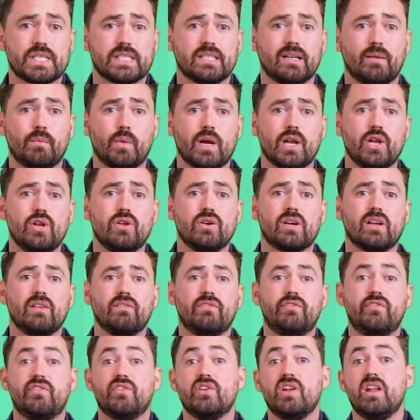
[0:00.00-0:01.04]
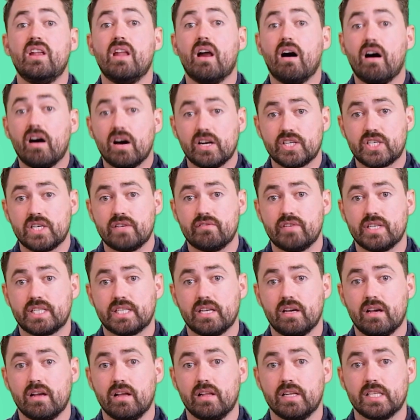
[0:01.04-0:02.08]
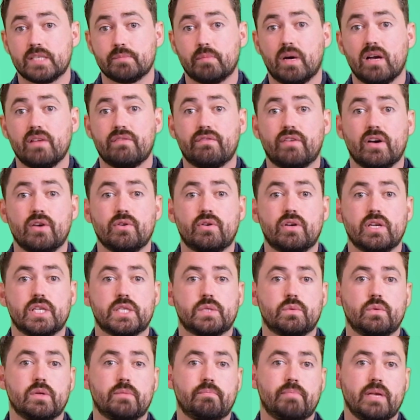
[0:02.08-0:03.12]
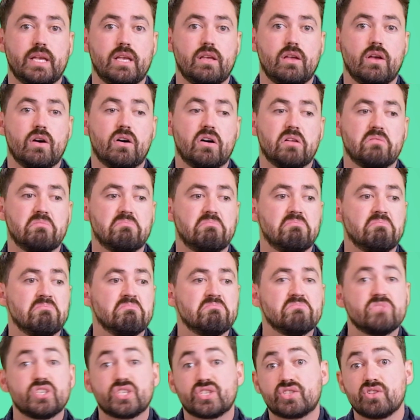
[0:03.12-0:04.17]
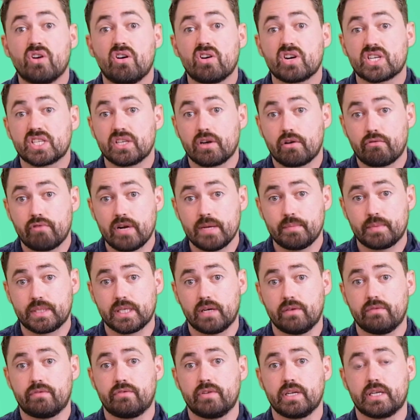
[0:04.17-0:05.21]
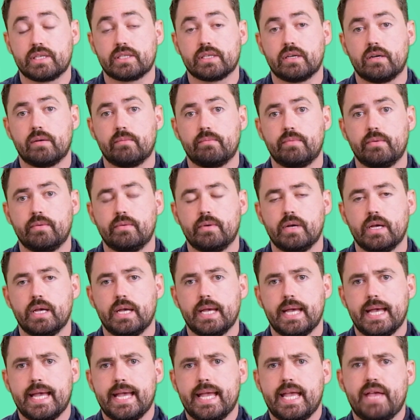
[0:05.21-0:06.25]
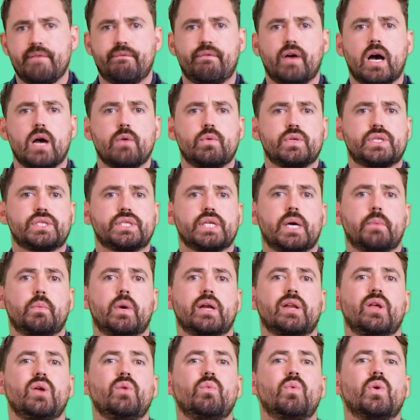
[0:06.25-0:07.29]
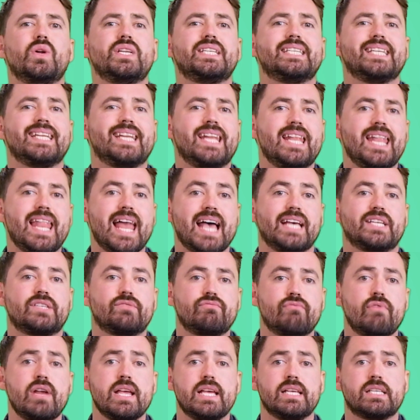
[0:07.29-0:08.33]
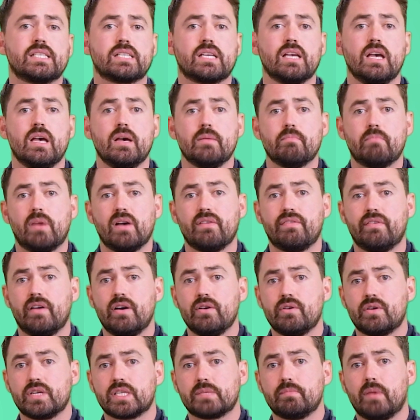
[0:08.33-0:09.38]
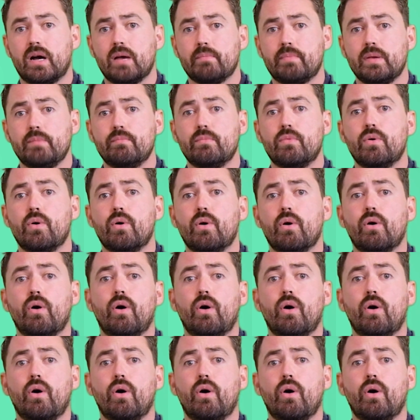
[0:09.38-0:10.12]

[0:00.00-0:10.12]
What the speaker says: someone looking for larger returns, my focus would be on stocks and crypto, for example. If I was someone who wanted less risk, my focus might be more